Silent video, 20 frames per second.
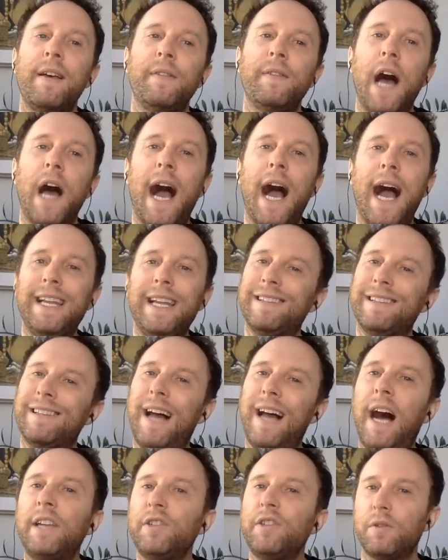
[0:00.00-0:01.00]
the
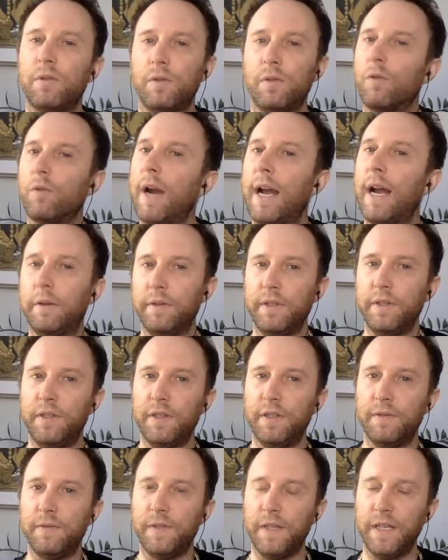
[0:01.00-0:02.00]
ideological ground is
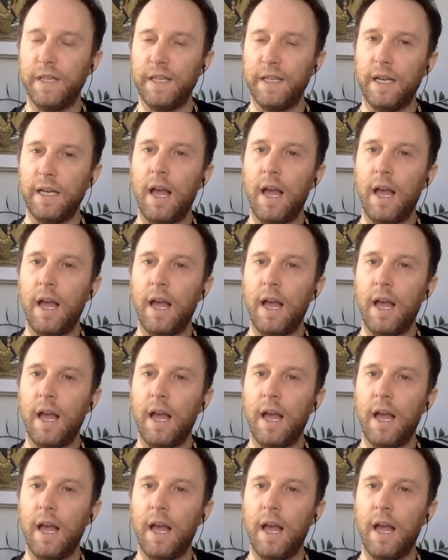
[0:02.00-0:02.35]
shifting.